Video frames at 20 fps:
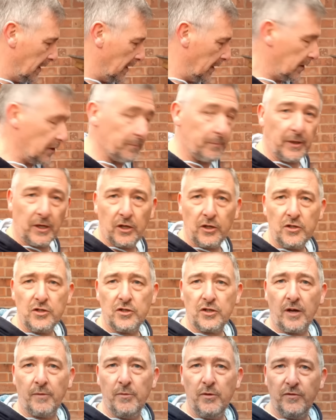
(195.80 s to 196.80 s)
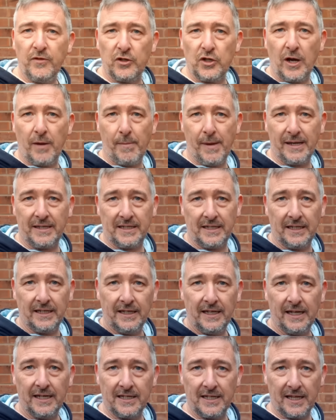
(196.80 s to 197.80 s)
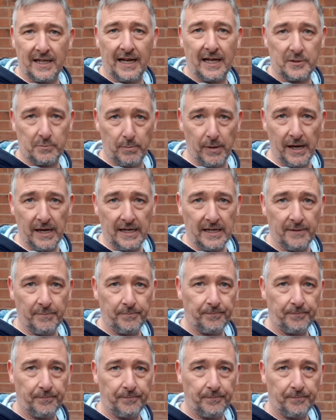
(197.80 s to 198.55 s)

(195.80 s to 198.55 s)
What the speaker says: But because I moved the jack matting into the last bay,